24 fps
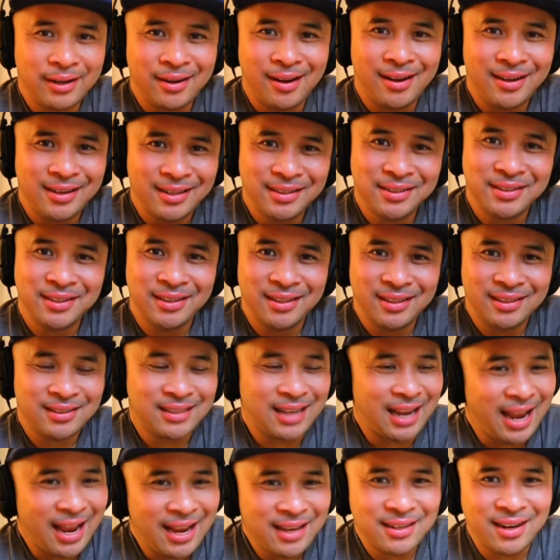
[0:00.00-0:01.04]
I got into
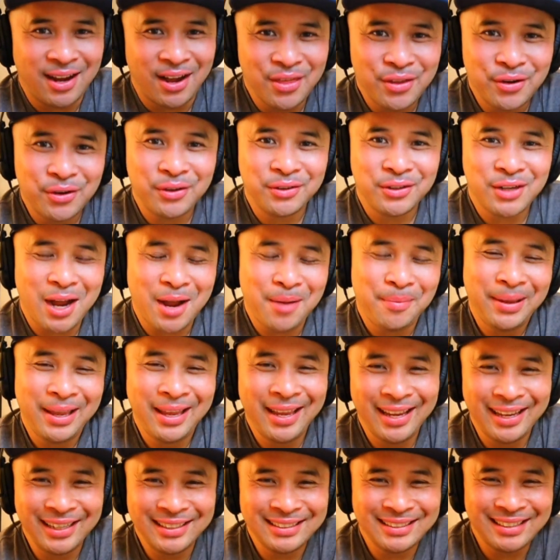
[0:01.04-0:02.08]
this. I had other
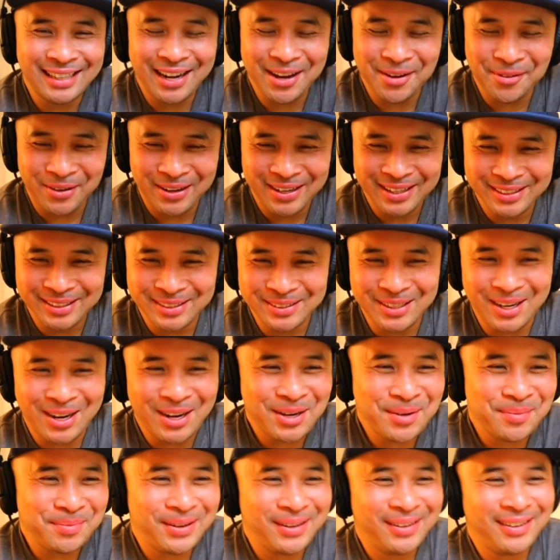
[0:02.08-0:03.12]
topics that I wanted to
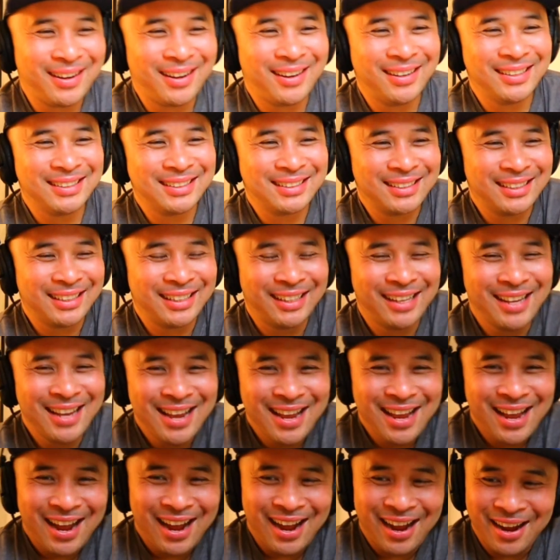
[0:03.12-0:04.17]
talk about, honestly,
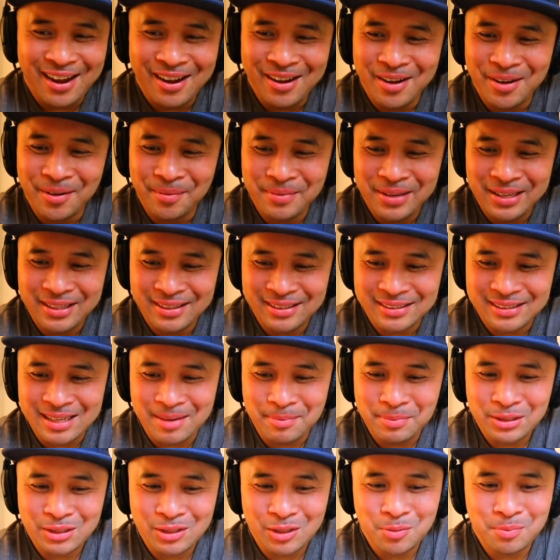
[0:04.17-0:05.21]
in this
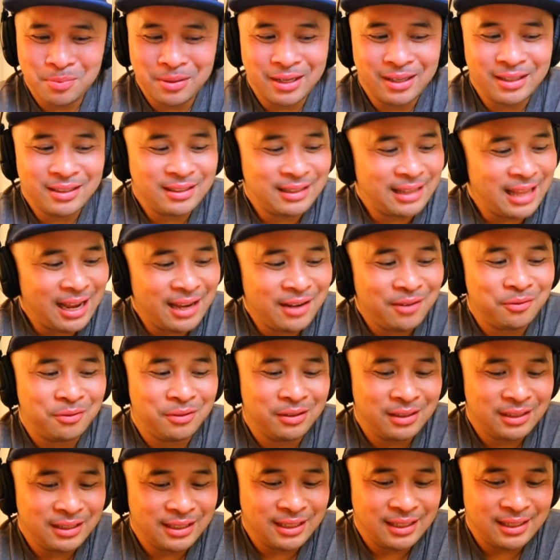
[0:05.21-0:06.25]
episode. But that
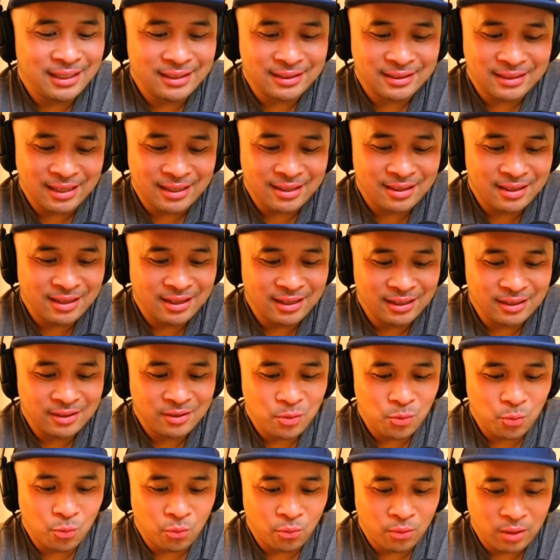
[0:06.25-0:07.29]
really is, I
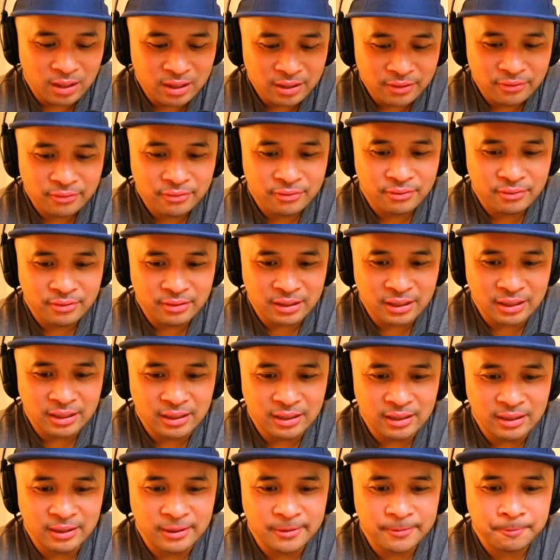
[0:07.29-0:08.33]
think, one of
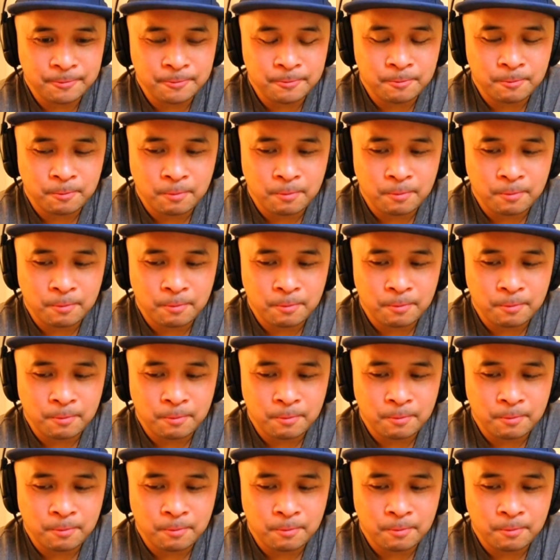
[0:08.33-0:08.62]
the